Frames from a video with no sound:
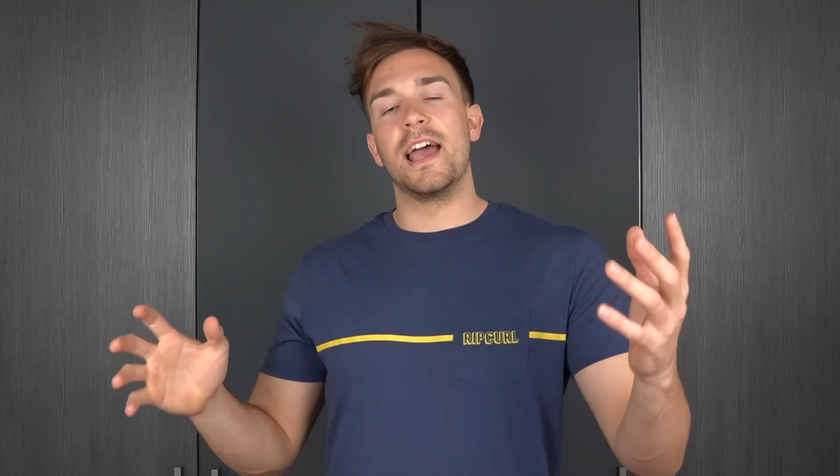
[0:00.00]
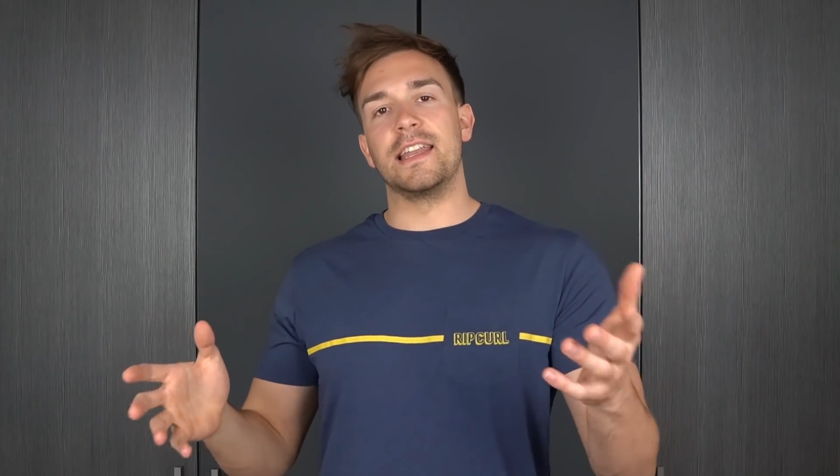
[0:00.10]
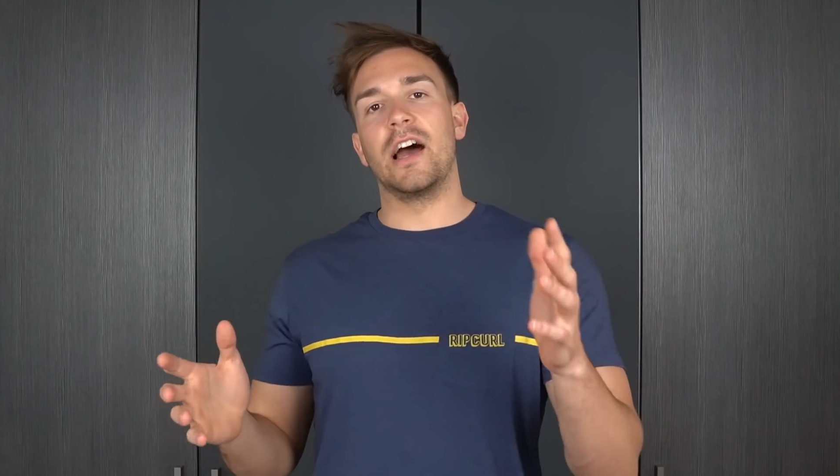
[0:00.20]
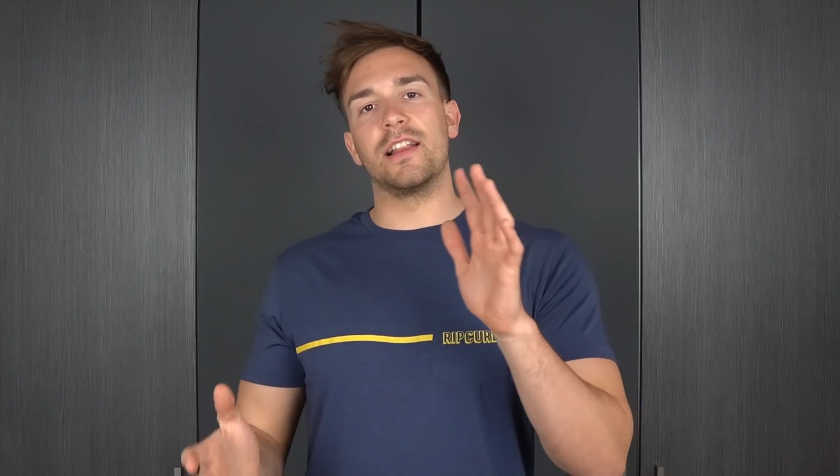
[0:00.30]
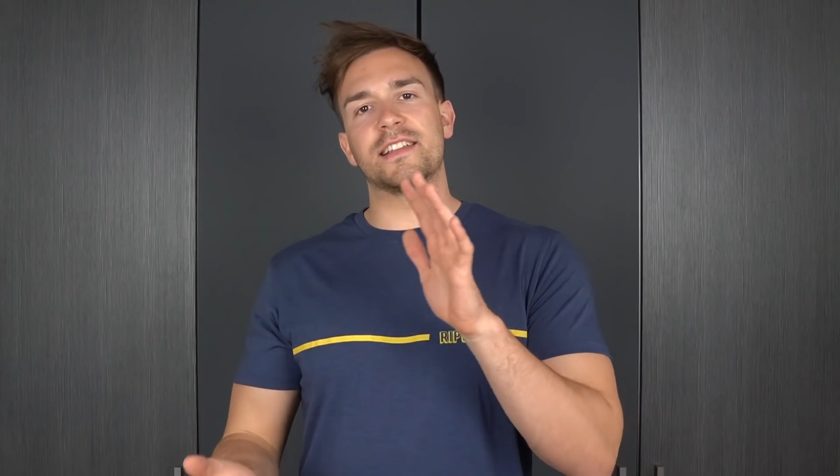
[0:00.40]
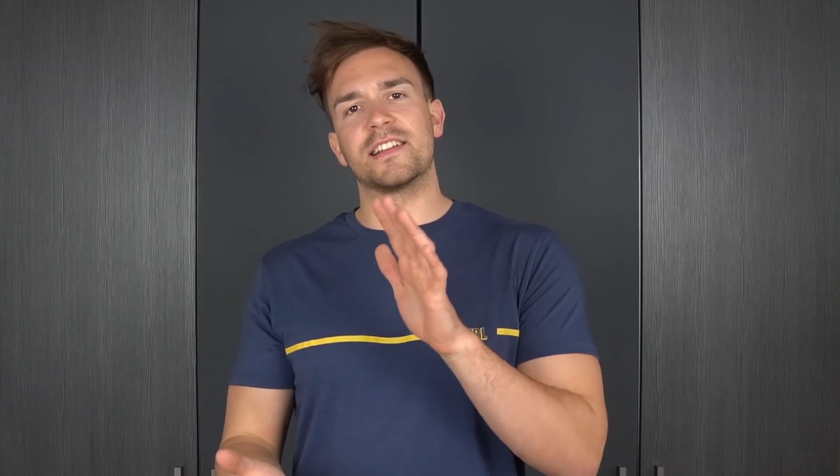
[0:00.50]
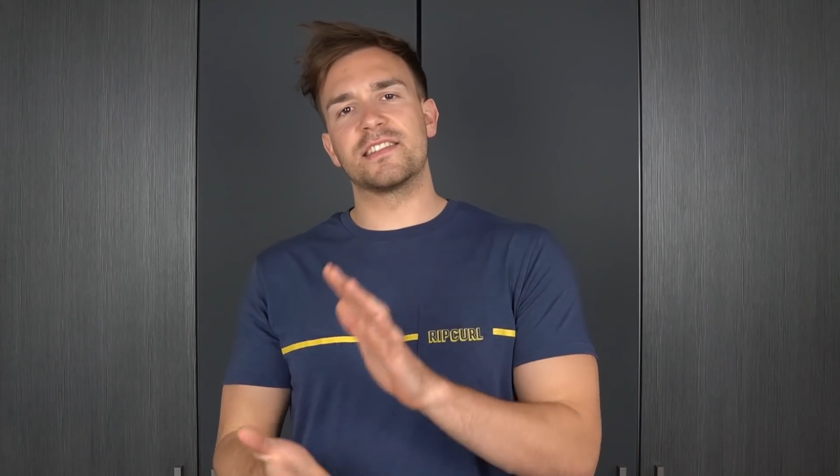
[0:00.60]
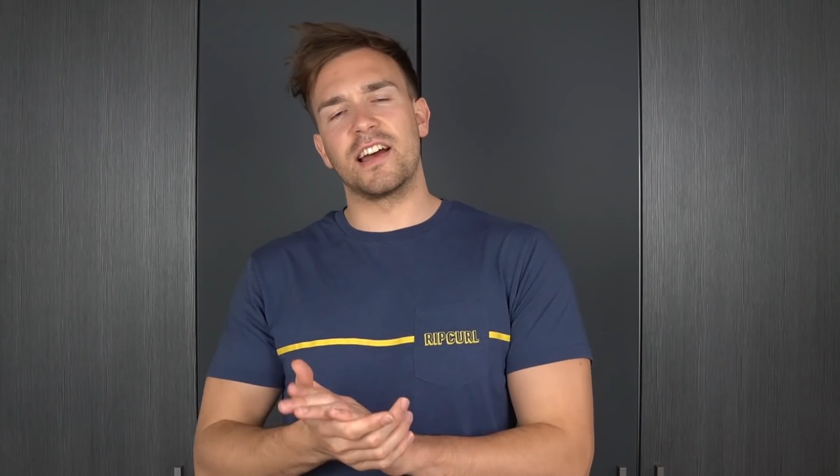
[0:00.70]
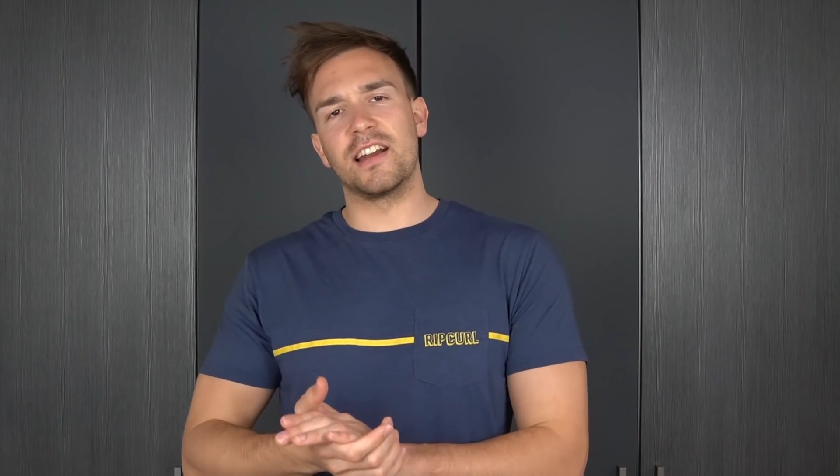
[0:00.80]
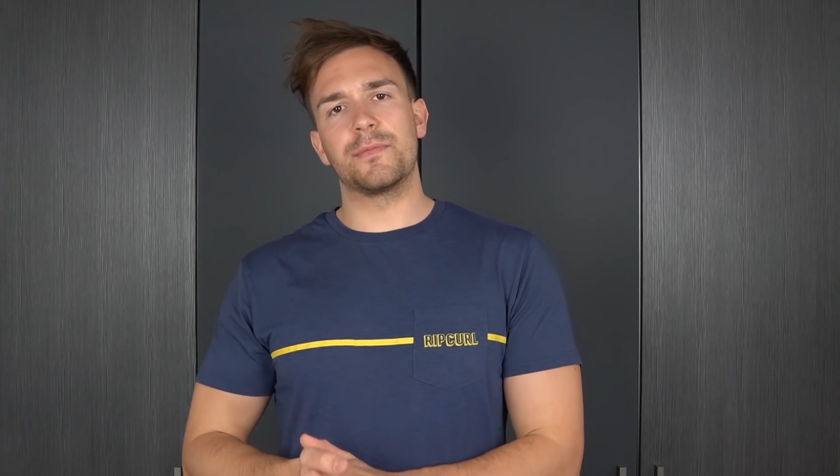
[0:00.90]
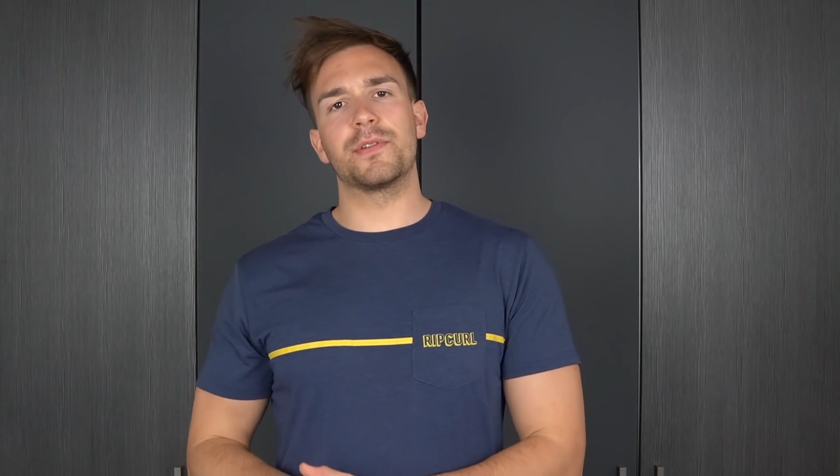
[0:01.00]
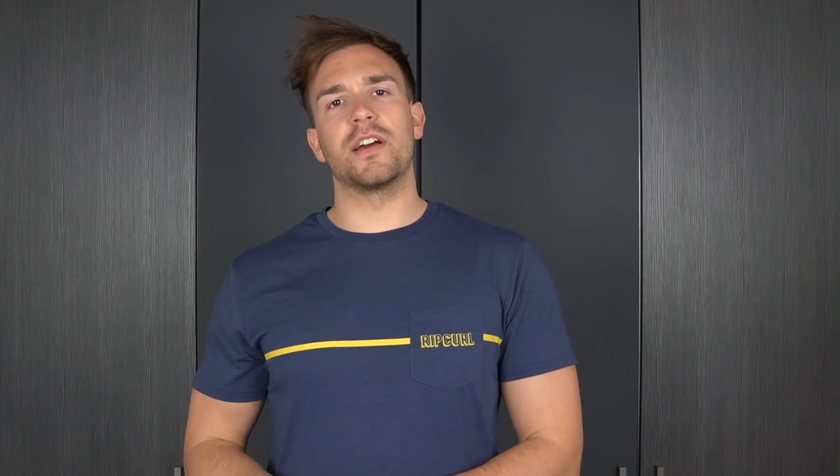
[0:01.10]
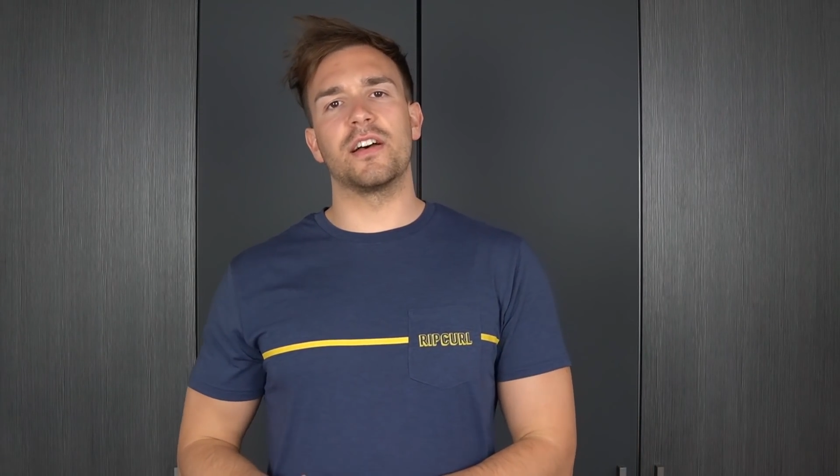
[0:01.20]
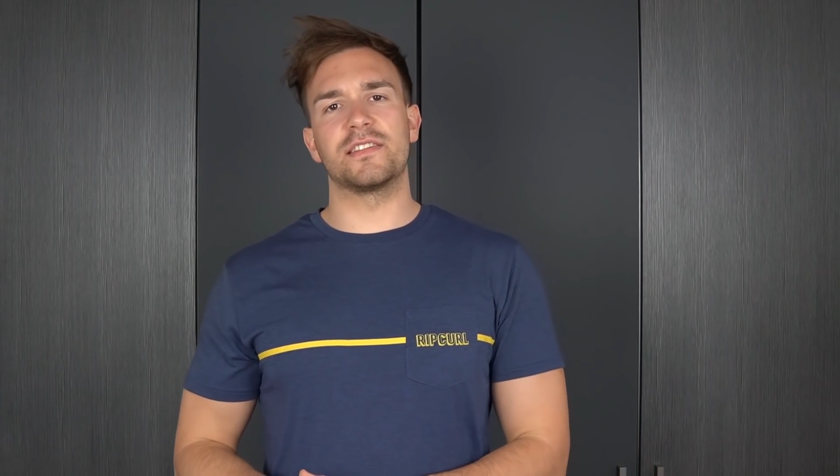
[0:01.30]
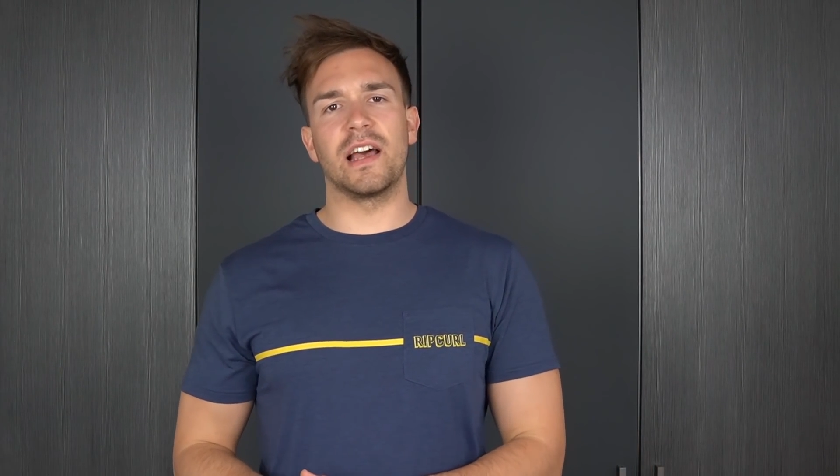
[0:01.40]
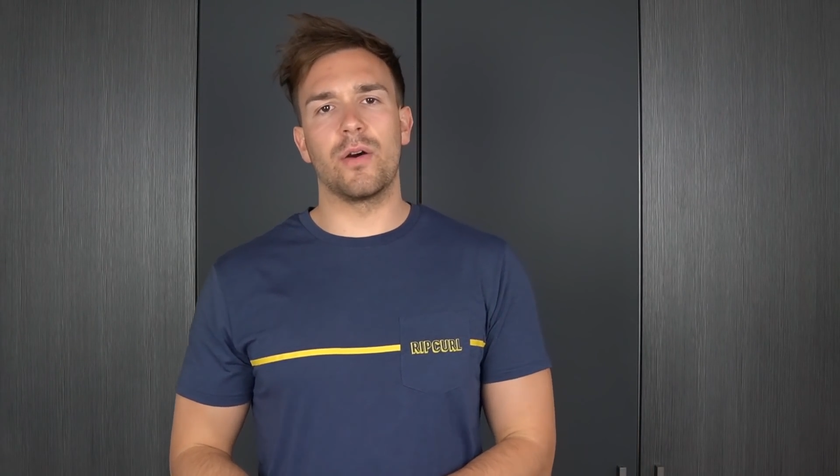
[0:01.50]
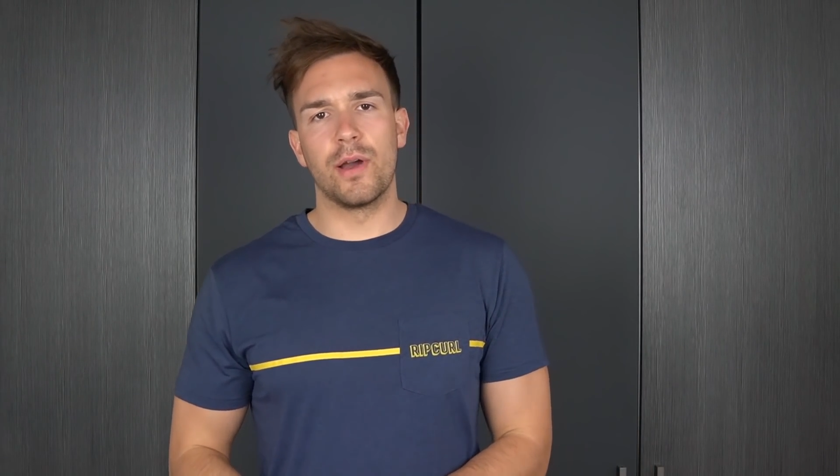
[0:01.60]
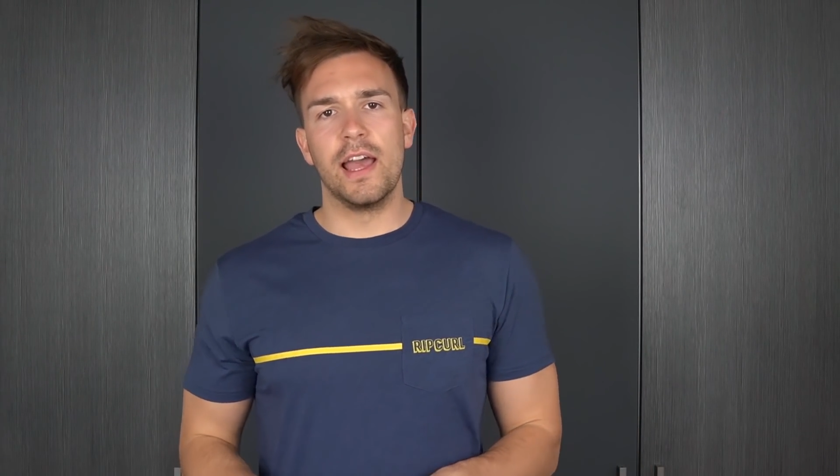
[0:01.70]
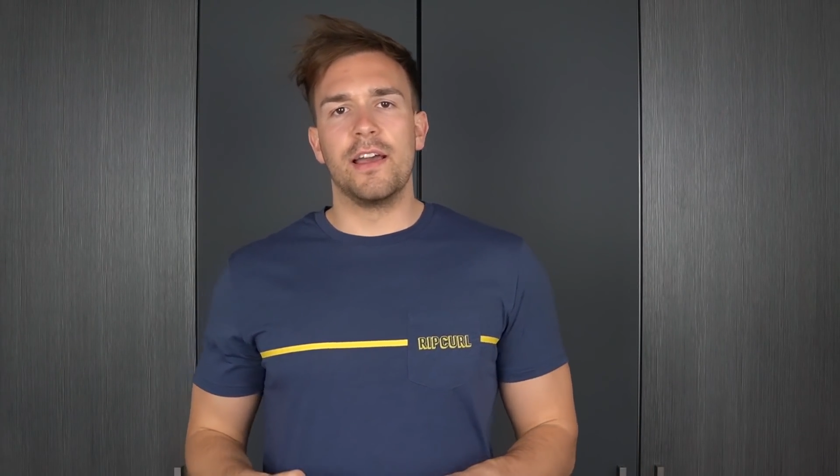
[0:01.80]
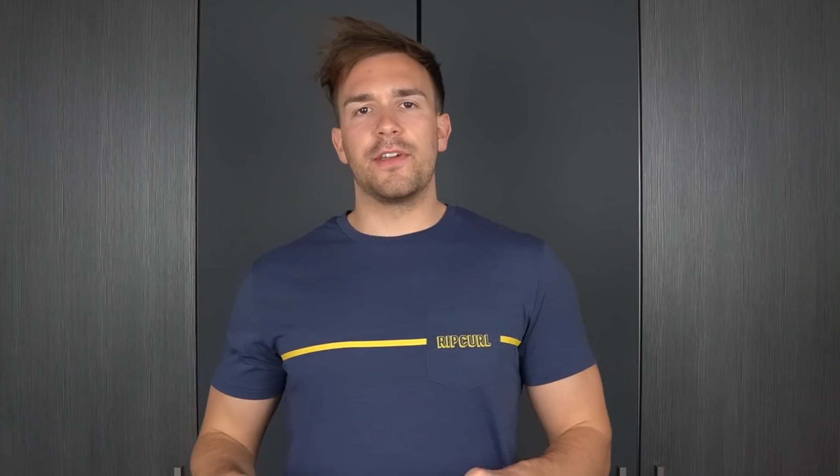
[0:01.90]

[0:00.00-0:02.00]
And now let's get started because now